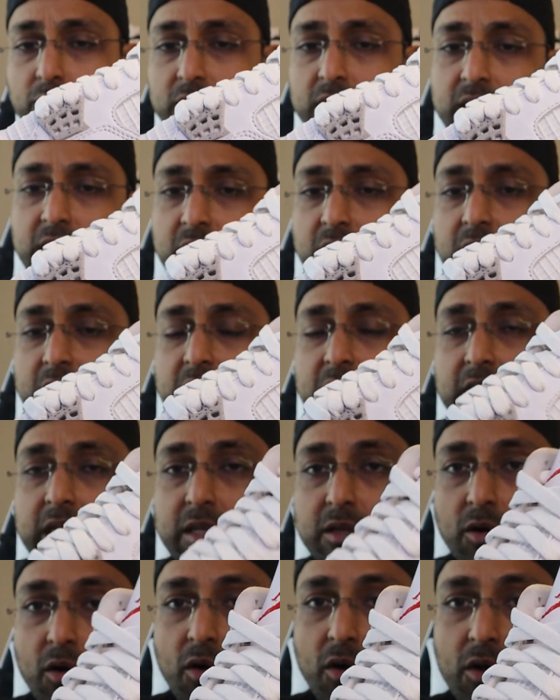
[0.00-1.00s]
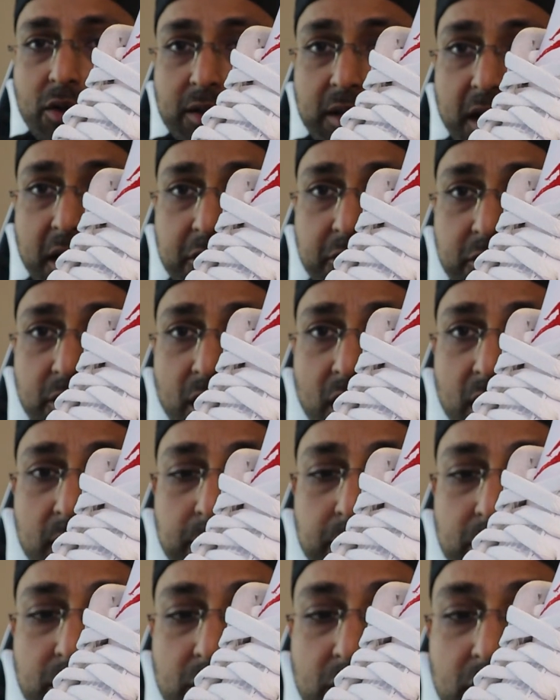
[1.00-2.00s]
really clean, all leather
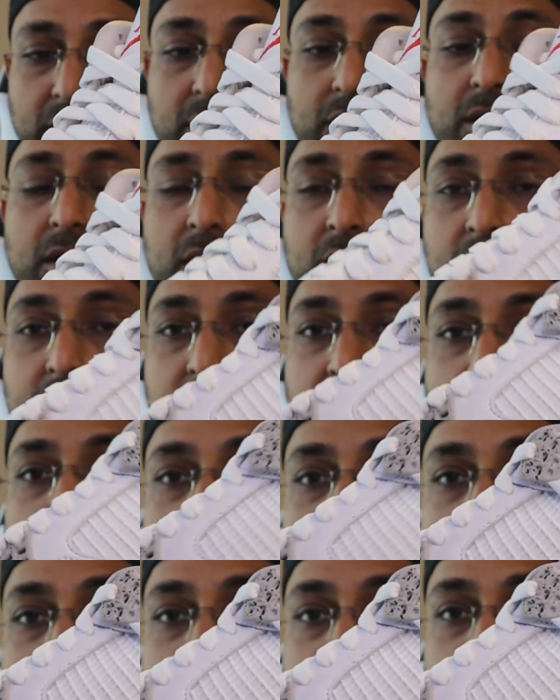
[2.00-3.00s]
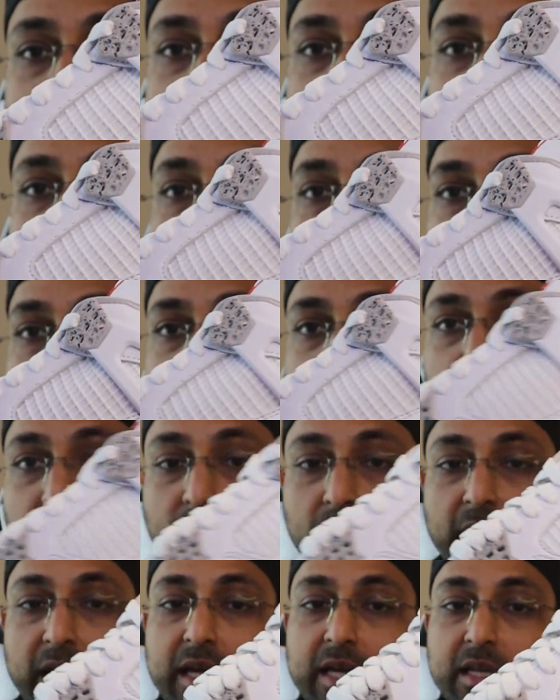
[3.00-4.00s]
upper. You got some hits of the
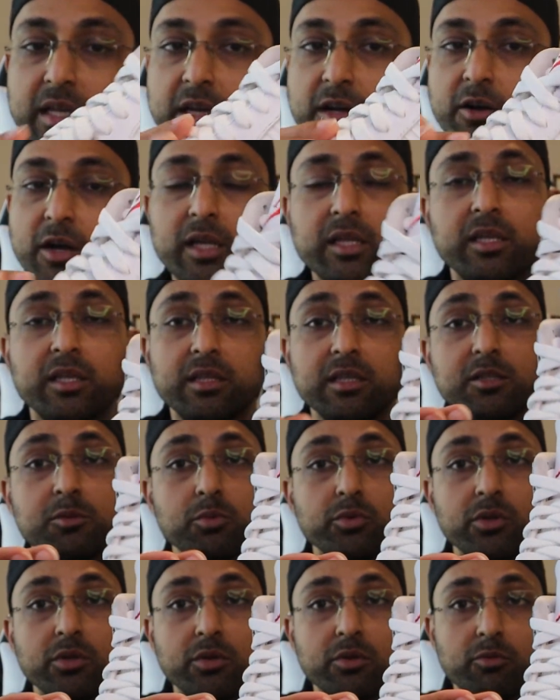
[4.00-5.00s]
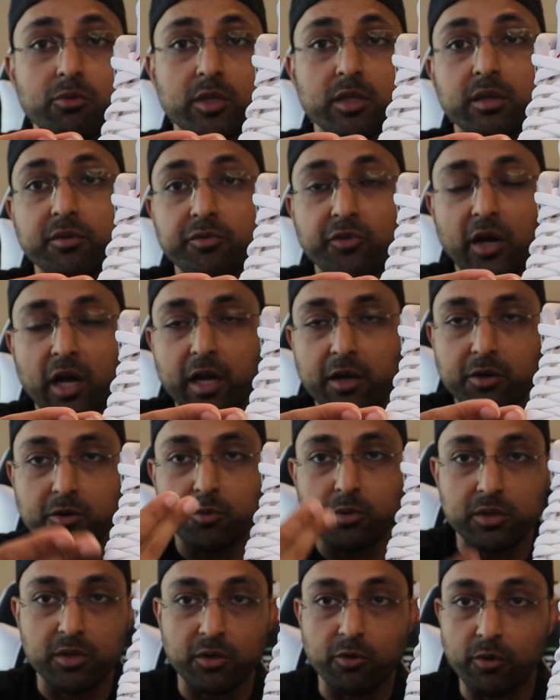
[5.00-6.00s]
gray in here. I think these would look really
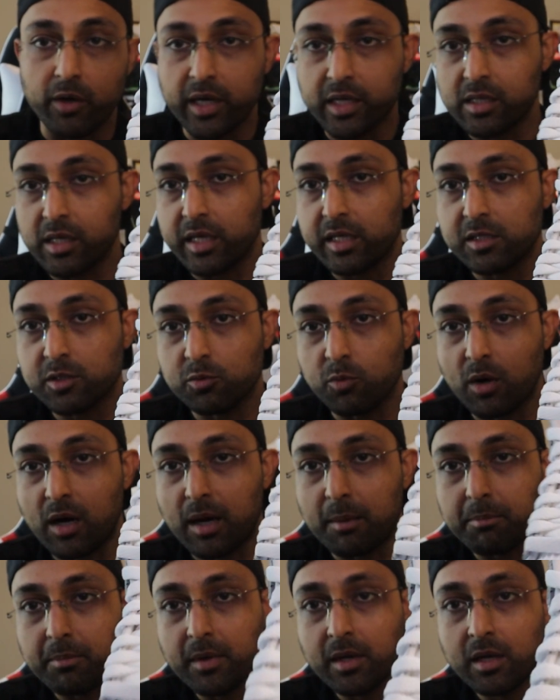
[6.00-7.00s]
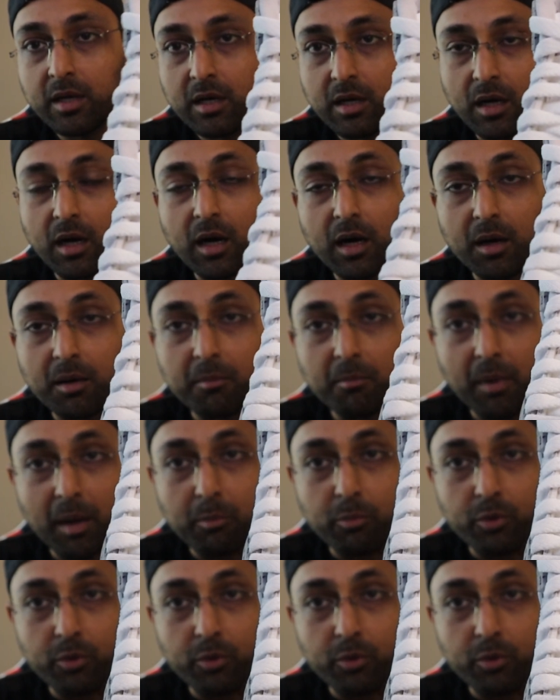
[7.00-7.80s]
fire with a gray lace swap. My